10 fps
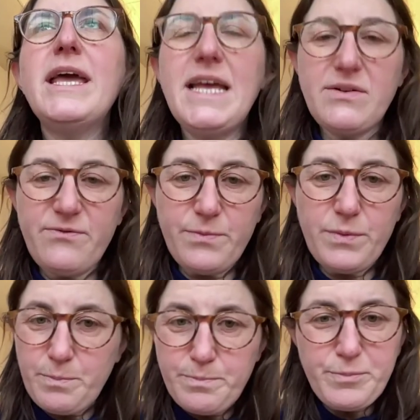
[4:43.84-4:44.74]
it
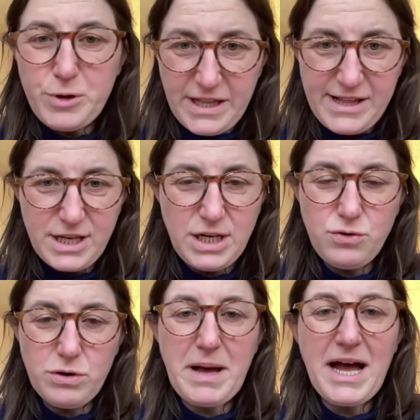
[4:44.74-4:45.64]
listening
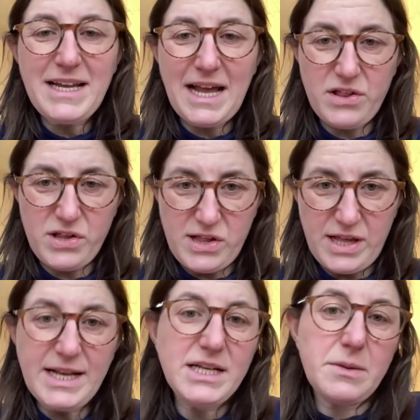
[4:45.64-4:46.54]
to a podcast is
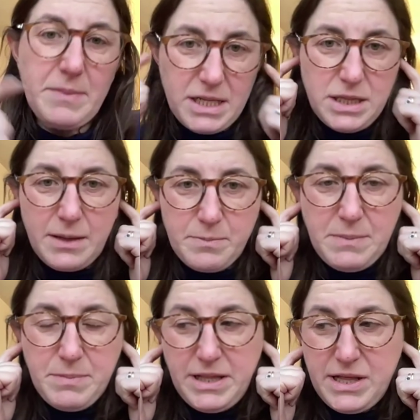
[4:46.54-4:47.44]
intimate. Like
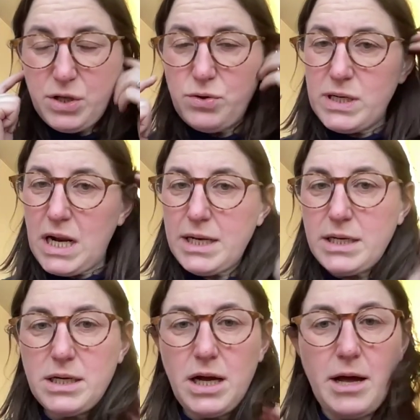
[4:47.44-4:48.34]
people listen to it
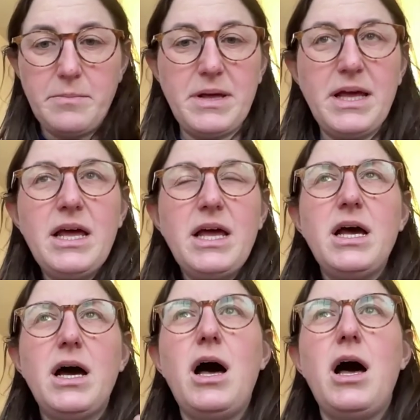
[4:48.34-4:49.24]
on
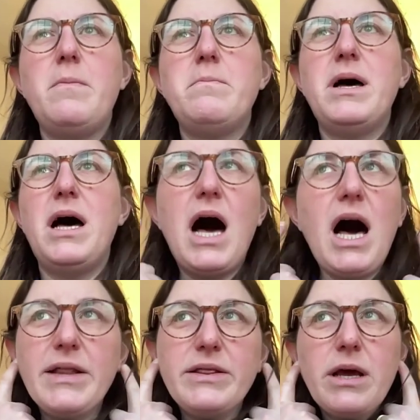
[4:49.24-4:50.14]

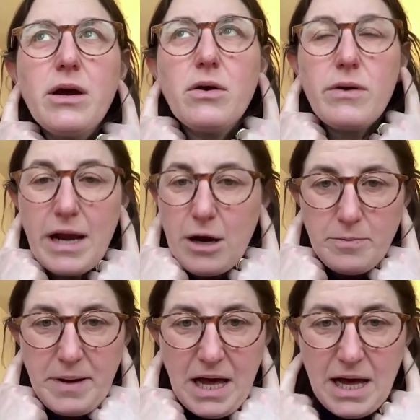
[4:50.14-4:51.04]
their
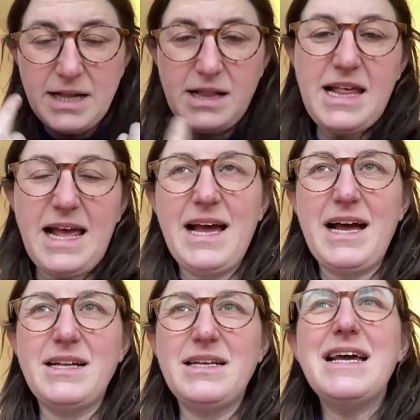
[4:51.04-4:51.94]
AirPods,
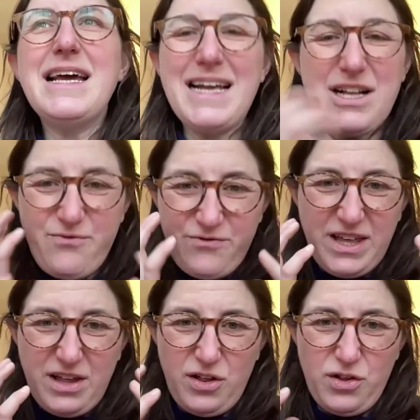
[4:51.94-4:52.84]
and it
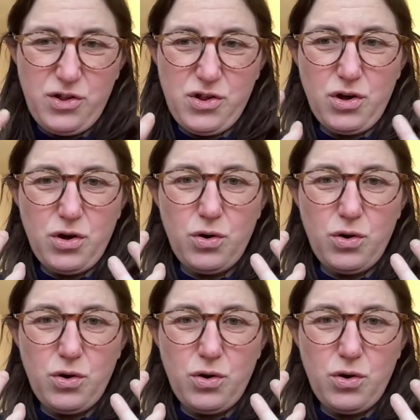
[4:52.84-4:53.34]
feels